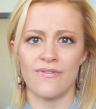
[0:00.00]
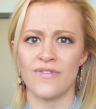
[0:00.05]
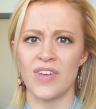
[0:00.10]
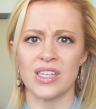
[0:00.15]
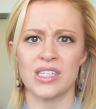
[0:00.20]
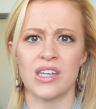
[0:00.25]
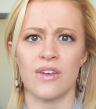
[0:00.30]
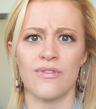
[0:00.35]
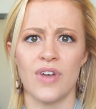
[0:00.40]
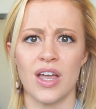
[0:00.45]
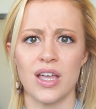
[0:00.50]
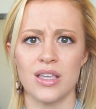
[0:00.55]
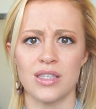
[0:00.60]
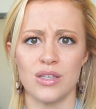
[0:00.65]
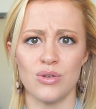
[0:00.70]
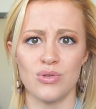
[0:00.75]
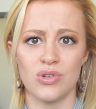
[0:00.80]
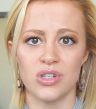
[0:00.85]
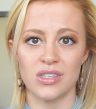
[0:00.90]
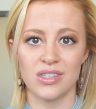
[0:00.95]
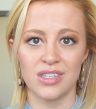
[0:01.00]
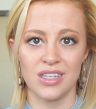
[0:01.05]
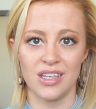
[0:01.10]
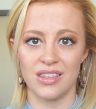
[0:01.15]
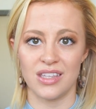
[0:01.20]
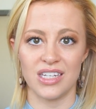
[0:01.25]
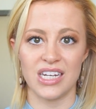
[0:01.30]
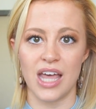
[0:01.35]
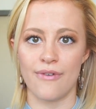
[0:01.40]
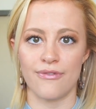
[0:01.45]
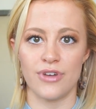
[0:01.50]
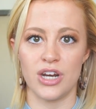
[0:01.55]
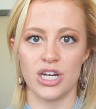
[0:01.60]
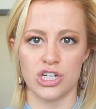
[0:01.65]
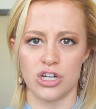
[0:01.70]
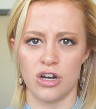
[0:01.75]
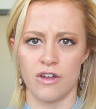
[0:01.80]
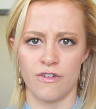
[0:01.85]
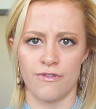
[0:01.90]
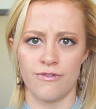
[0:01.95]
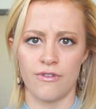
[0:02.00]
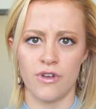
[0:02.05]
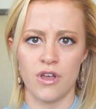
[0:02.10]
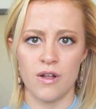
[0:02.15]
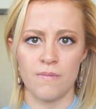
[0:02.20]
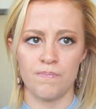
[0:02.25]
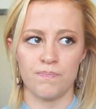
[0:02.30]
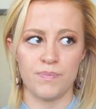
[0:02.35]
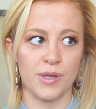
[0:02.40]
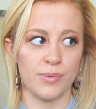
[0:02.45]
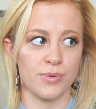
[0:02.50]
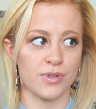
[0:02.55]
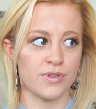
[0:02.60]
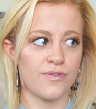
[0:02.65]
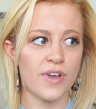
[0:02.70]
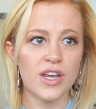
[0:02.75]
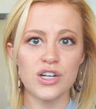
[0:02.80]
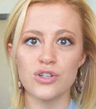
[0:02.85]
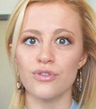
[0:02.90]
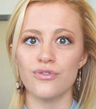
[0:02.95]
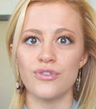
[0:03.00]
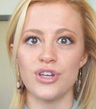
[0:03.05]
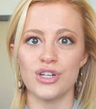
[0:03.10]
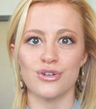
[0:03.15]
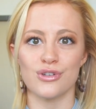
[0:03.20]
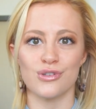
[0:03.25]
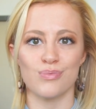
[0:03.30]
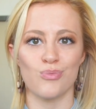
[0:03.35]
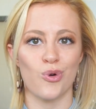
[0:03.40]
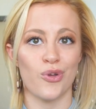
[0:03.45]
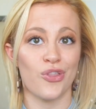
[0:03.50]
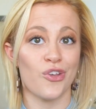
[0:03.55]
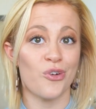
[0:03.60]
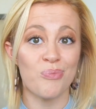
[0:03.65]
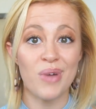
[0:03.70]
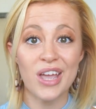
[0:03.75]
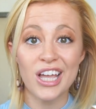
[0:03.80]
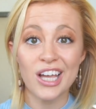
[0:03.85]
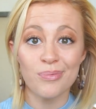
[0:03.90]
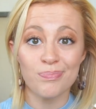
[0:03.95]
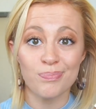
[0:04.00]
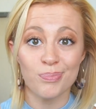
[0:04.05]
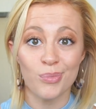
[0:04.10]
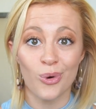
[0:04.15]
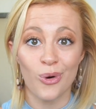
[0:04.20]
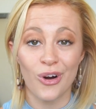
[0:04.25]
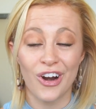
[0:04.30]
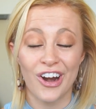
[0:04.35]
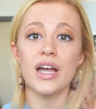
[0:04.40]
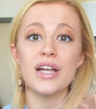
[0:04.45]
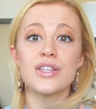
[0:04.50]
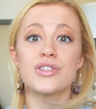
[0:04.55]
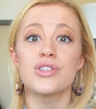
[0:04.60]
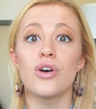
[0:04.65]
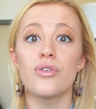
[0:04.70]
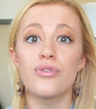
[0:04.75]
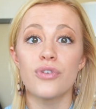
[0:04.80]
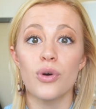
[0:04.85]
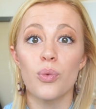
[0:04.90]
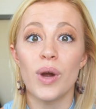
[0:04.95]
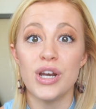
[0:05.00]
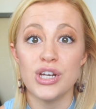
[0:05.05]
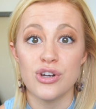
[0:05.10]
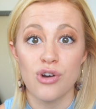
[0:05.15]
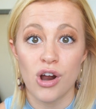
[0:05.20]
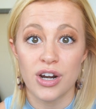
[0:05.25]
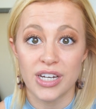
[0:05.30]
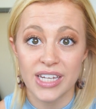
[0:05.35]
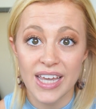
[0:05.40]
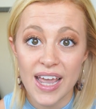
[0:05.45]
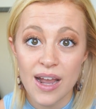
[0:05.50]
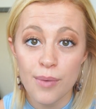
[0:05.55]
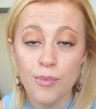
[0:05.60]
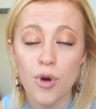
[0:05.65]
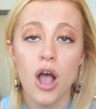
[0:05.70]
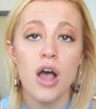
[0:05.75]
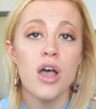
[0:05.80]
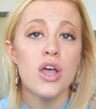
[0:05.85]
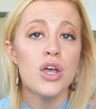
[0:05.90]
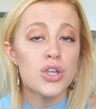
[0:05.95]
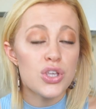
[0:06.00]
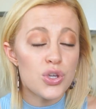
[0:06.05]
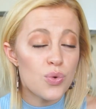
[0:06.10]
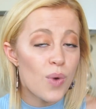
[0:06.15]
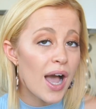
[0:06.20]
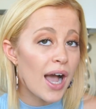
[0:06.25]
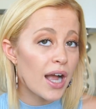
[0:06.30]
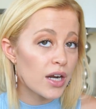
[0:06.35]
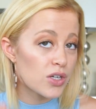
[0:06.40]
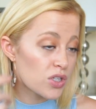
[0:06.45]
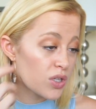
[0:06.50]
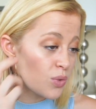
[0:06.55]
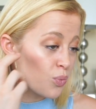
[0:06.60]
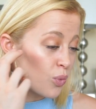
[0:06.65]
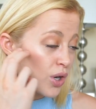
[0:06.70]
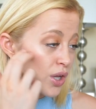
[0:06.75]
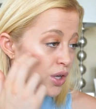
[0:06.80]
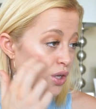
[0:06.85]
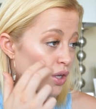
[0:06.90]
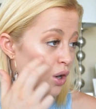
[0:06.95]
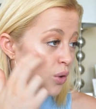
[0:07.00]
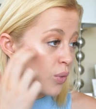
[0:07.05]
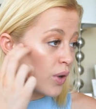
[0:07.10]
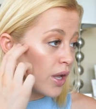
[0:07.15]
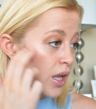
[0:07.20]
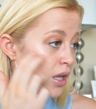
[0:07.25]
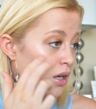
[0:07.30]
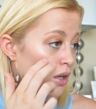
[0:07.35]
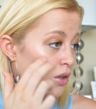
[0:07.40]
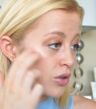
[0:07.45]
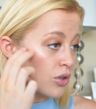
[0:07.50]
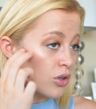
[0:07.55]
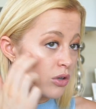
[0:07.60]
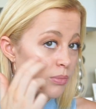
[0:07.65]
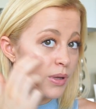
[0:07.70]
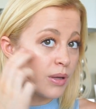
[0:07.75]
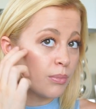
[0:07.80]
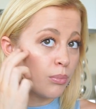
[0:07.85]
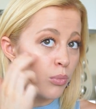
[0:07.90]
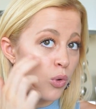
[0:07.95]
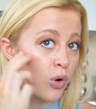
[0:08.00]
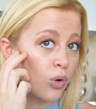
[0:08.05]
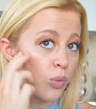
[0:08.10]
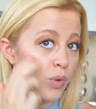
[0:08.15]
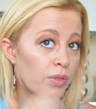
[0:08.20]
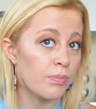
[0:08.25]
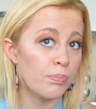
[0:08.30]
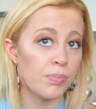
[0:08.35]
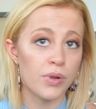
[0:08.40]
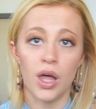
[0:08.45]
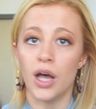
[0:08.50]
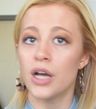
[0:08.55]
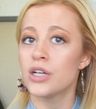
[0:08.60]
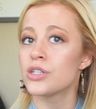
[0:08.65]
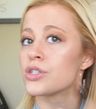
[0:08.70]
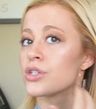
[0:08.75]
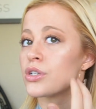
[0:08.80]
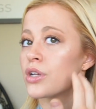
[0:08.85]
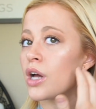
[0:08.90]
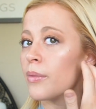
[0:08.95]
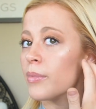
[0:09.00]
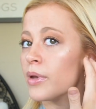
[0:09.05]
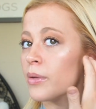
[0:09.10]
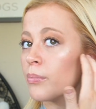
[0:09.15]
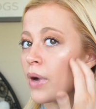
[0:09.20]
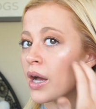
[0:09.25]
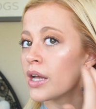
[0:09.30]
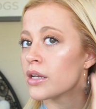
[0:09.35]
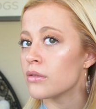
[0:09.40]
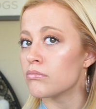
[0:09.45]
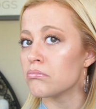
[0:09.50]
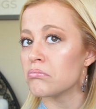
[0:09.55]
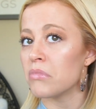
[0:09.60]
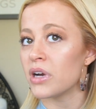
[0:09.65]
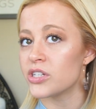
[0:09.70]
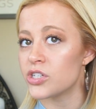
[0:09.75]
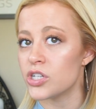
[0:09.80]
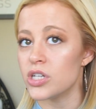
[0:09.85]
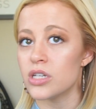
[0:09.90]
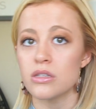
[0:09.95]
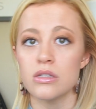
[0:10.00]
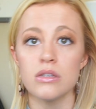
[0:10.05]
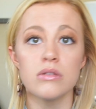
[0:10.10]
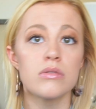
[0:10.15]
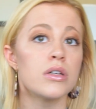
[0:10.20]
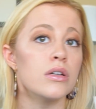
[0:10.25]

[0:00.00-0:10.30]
face to face, you just see the definition of people's facial features more, their makeup more, and so for when you're on camera, you actually want to go in a little bit more with blush. I mean, my cheeks,